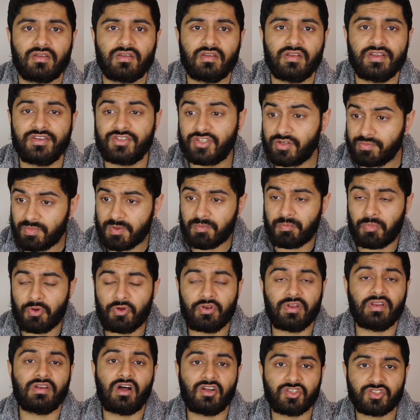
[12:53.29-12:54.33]
He should be
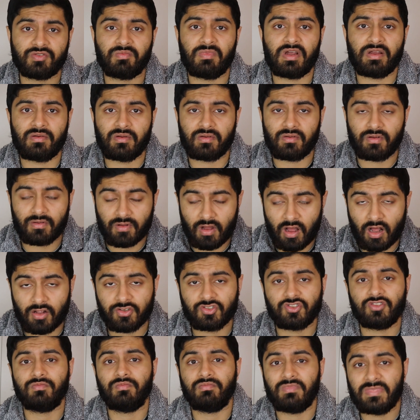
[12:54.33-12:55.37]
putting in.
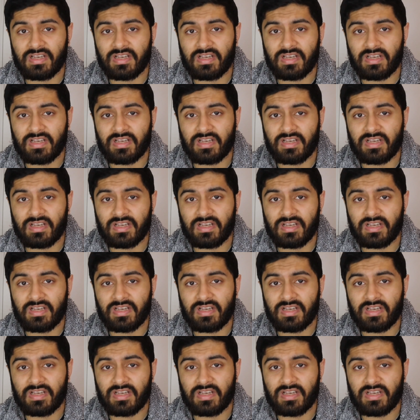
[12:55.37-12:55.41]
£100